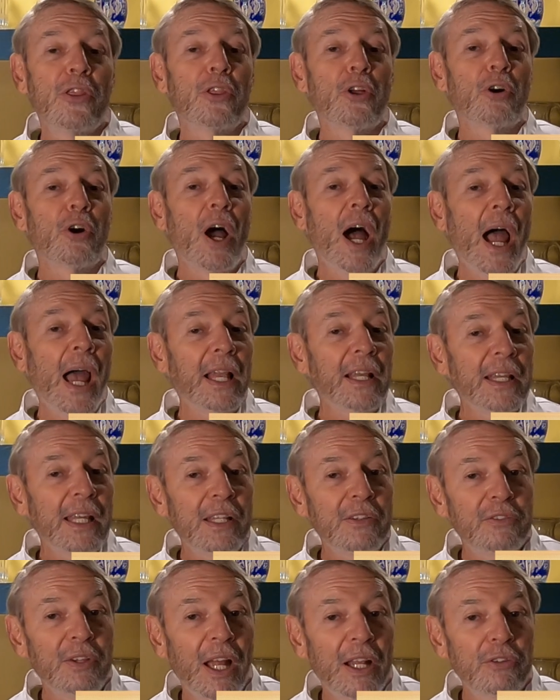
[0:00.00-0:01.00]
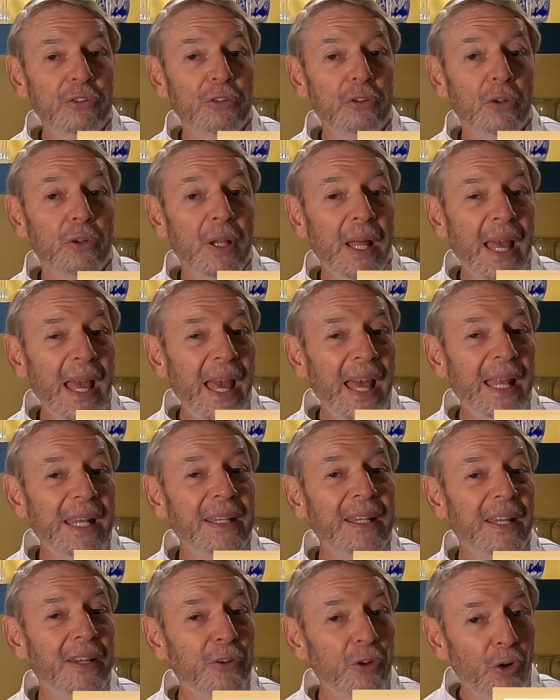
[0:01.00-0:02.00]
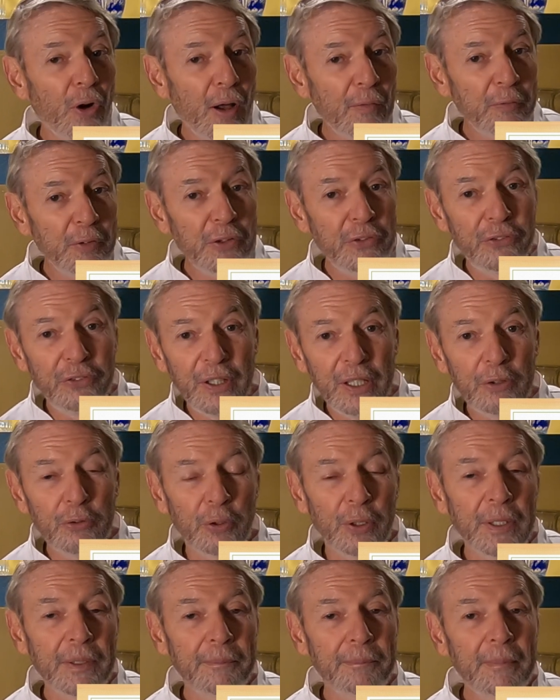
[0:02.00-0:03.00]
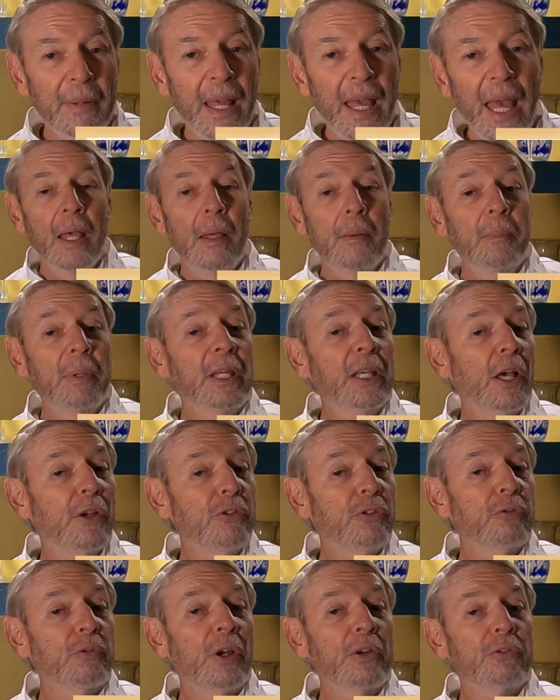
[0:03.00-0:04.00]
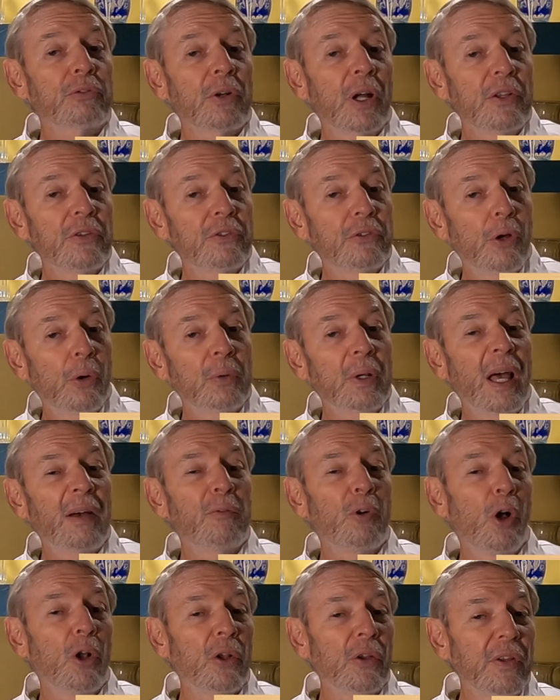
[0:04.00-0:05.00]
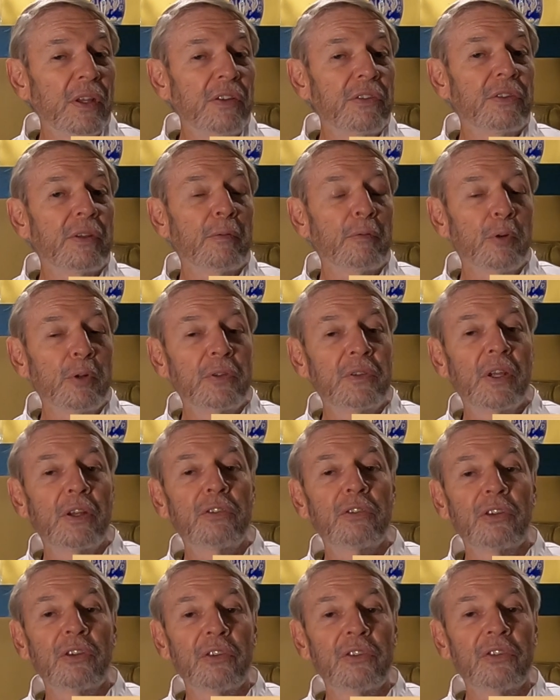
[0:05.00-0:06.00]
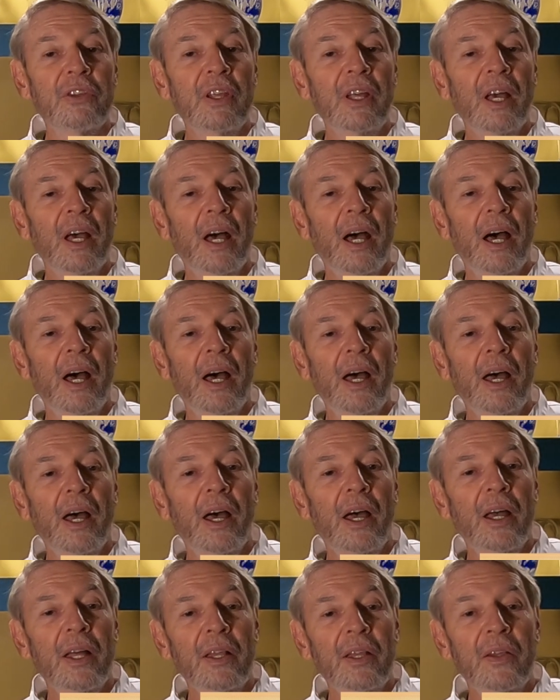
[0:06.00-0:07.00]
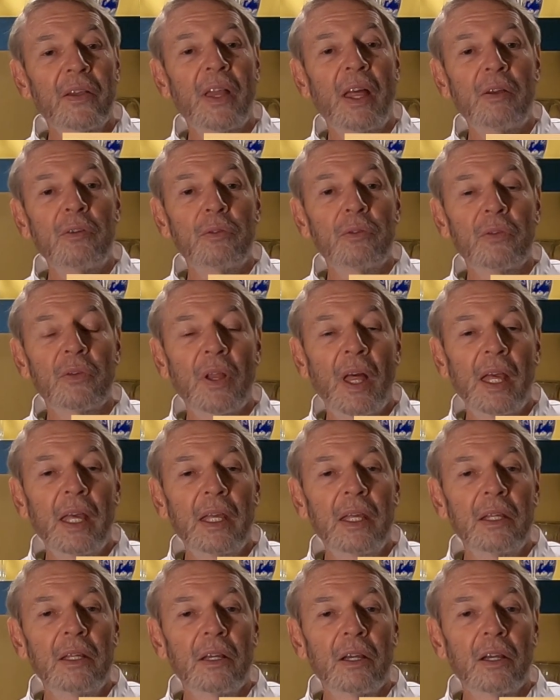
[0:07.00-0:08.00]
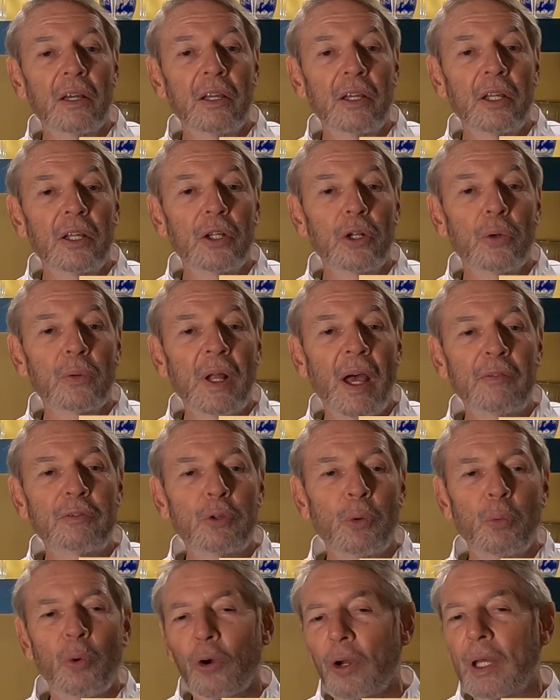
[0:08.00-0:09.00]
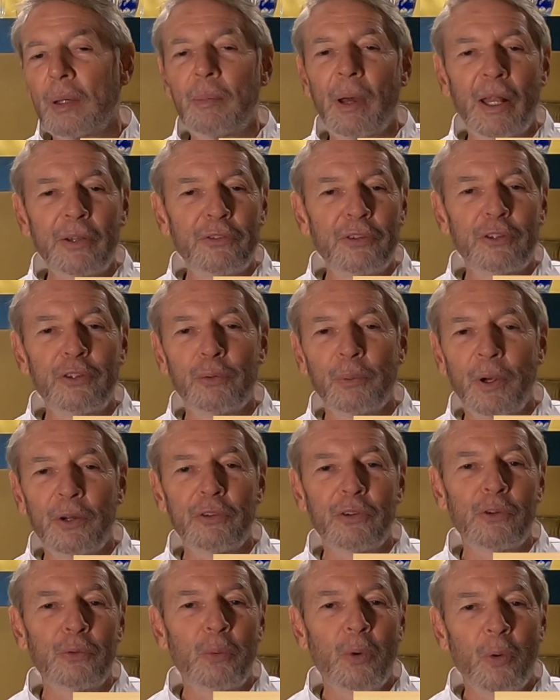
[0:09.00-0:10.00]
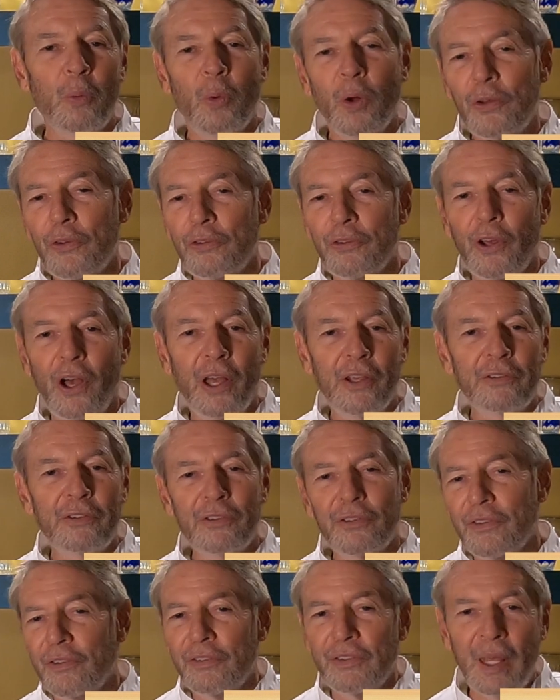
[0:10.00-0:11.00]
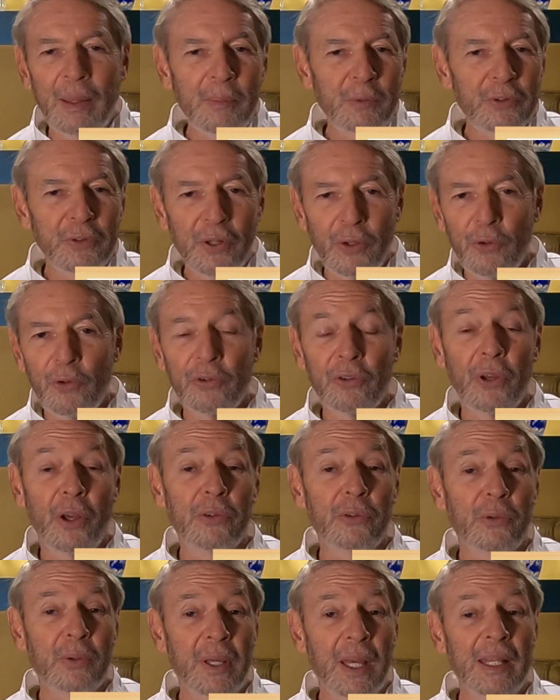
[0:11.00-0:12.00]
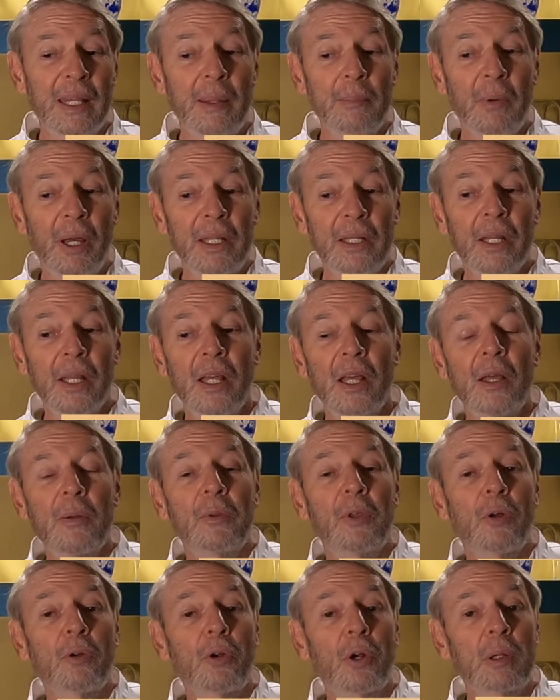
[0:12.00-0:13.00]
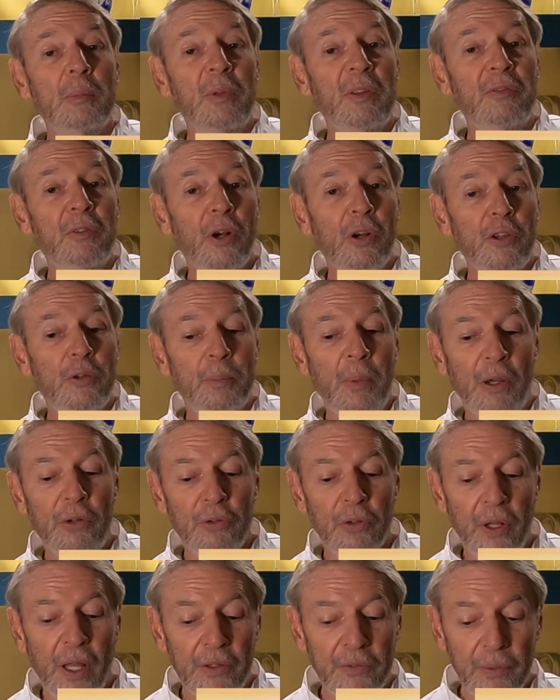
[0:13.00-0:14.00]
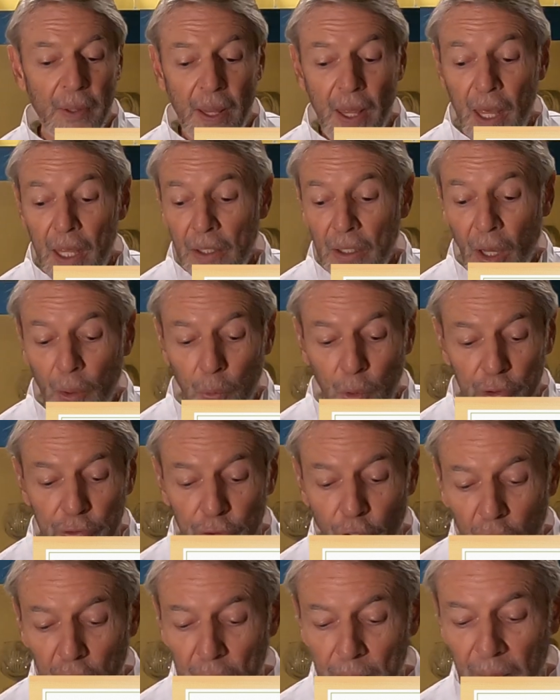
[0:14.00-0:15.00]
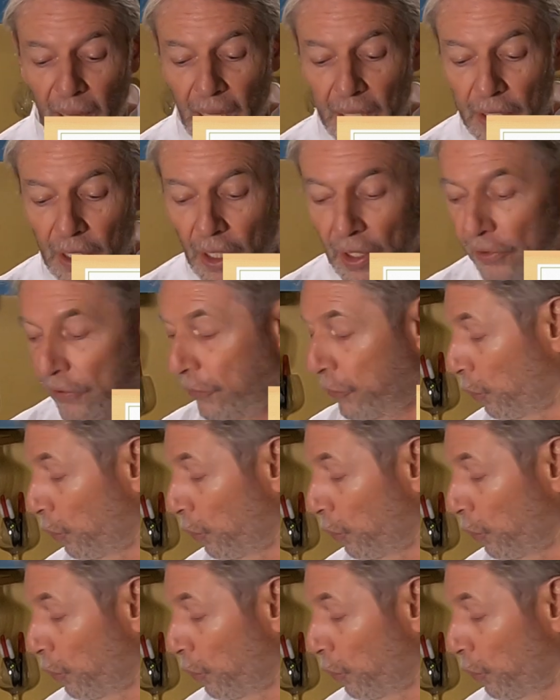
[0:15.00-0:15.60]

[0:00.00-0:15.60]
they're highly intentional, and they're often secret because restaurants don't have all these different dishes. Uh, they, they, uh, you don't have to worry about situations where one sauce is the same as another sauce. Okay, they might, they're going to be very specialized. Now, I want to talk about uh,